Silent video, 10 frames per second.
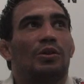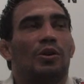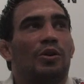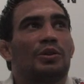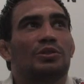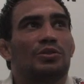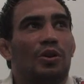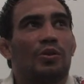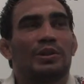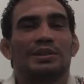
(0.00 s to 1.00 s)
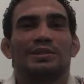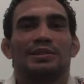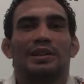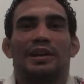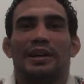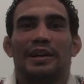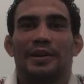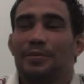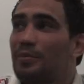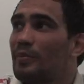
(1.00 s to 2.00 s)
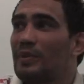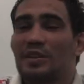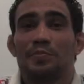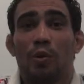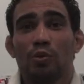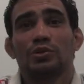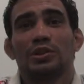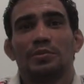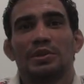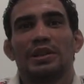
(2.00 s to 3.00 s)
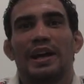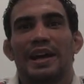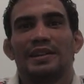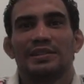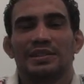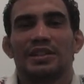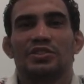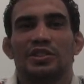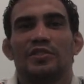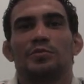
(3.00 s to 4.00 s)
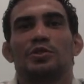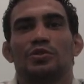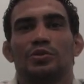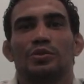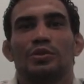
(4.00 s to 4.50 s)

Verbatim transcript: always, always uh, sponsor me and incentive me to,